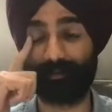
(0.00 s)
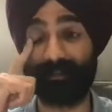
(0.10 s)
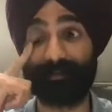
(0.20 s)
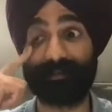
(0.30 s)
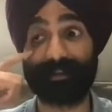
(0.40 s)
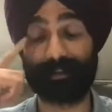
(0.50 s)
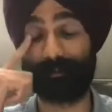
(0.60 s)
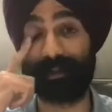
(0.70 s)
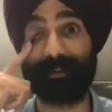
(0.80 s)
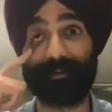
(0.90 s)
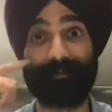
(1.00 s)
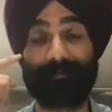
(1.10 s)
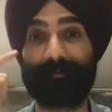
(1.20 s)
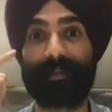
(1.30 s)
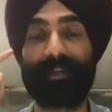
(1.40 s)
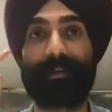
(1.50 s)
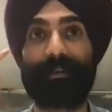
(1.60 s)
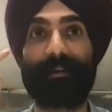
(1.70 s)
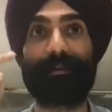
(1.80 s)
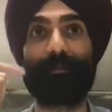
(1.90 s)
If you think about like
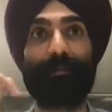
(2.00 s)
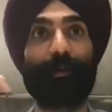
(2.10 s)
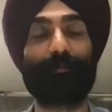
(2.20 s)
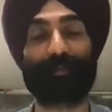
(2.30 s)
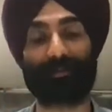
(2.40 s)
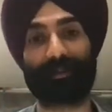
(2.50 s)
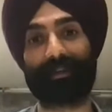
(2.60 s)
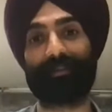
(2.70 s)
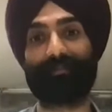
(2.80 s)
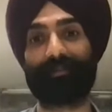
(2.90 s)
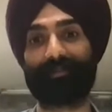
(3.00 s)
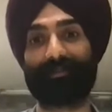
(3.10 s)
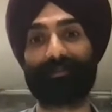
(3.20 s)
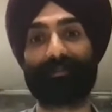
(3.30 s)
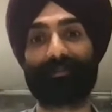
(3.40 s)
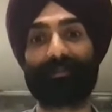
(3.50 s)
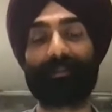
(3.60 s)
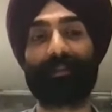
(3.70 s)
a rope swing, for instance,